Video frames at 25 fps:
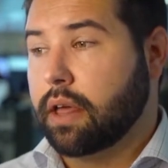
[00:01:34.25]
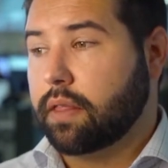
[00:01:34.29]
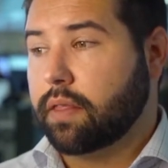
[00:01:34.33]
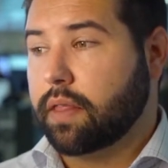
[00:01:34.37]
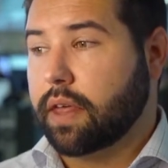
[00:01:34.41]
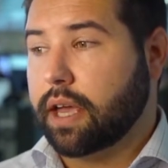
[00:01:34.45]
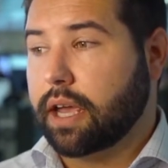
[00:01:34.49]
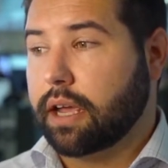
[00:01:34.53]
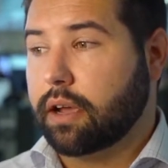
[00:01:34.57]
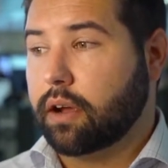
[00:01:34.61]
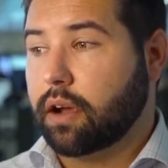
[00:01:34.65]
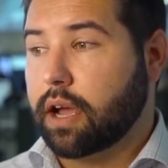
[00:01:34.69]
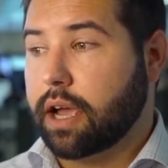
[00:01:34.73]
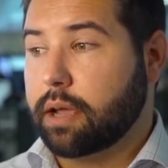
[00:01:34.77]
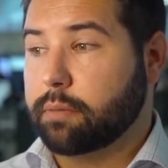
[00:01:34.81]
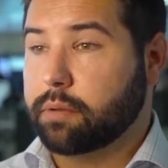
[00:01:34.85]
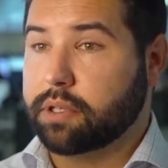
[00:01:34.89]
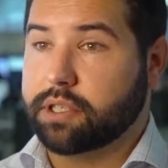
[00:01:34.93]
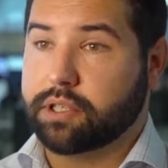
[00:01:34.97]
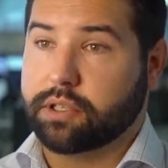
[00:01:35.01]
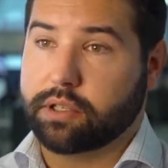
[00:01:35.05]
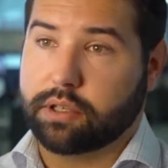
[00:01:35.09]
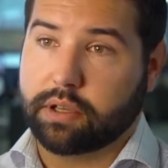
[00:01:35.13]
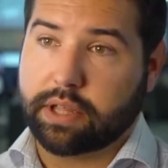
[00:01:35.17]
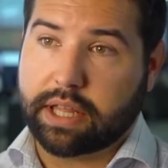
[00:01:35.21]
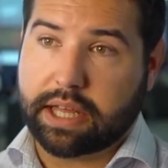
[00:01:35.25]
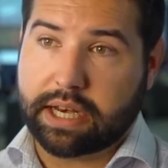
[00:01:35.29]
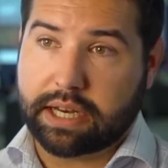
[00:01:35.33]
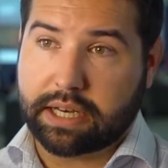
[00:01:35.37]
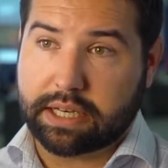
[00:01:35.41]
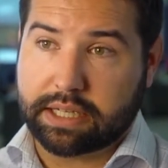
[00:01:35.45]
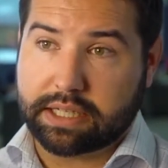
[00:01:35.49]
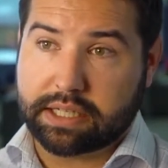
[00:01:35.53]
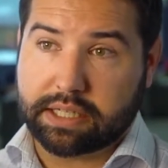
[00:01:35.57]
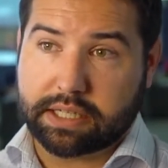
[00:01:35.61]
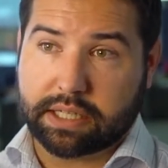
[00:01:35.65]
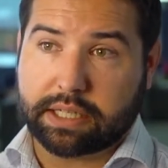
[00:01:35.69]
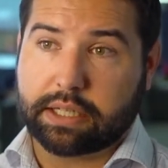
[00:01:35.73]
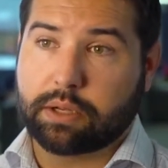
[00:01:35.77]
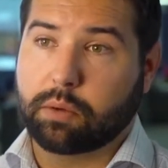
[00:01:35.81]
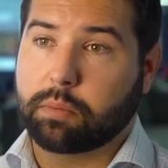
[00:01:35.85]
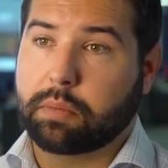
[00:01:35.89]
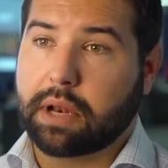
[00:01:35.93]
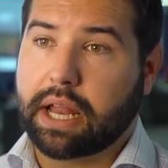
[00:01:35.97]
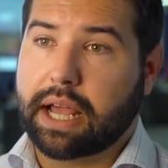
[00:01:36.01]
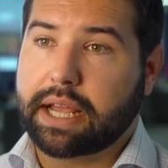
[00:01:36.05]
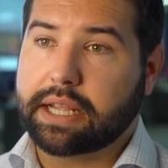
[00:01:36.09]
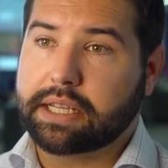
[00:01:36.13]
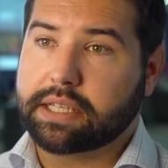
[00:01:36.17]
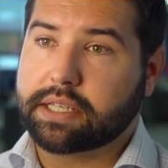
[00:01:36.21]
They are able to do that in a single
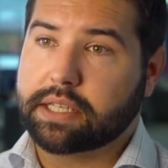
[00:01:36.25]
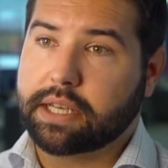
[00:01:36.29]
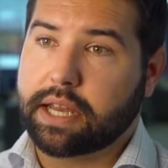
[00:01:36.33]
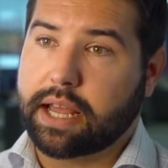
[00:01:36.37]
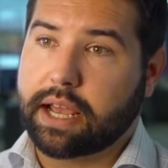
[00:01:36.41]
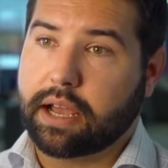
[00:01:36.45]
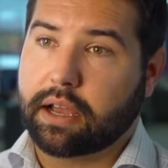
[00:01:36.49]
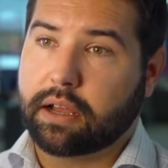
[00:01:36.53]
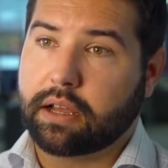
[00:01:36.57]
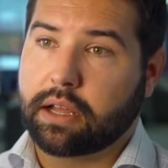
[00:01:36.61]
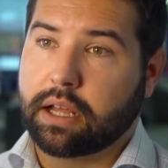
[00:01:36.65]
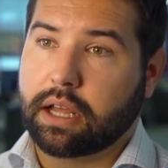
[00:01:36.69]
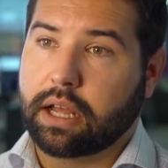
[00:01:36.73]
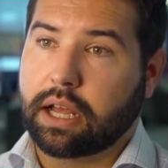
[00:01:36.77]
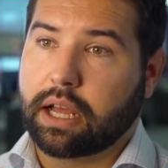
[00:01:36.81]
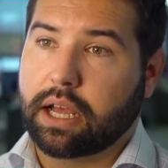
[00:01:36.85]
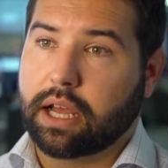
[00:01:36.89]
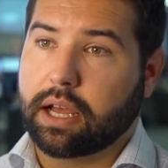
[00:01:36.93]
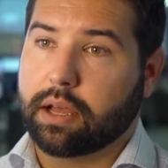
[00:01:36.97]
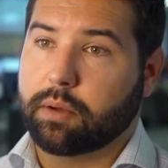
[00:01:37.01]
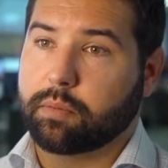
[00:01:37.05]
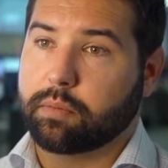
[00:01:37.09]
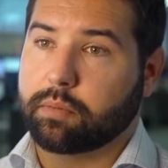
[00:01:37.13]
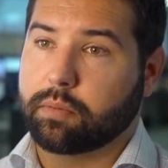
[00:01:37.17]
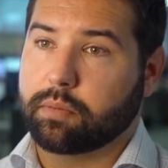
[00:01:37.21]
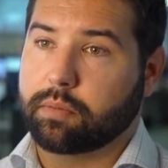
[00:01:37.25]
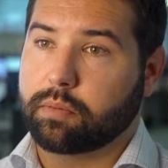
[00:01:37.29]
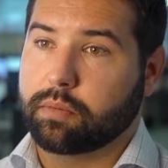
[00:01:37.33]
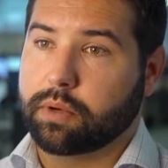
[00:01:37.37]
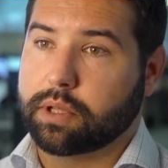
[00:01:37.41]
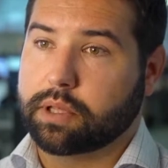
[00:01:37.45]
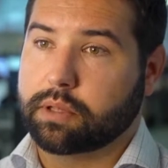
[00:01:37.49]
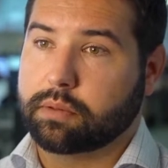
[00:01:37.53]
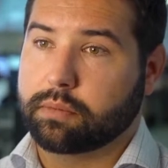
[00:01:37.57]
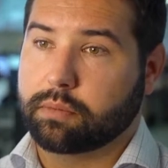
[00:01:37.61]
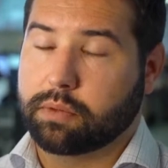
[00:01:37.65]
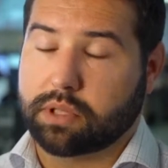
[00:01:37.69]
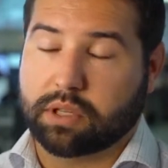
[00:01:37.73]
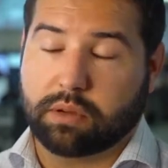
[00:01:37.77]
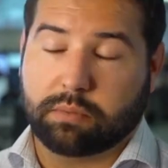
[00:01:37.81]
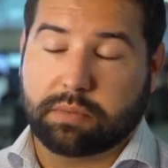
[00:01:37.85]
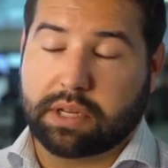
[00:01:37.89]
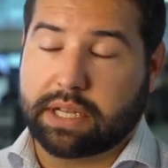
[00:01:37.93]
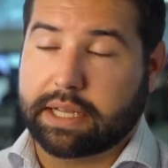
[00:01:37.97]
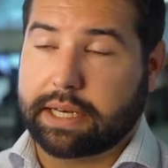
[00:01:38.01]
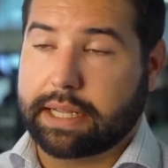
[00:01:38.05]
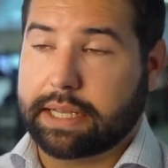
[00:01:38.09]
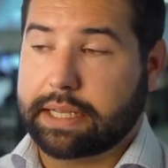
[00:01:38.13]
place now with complete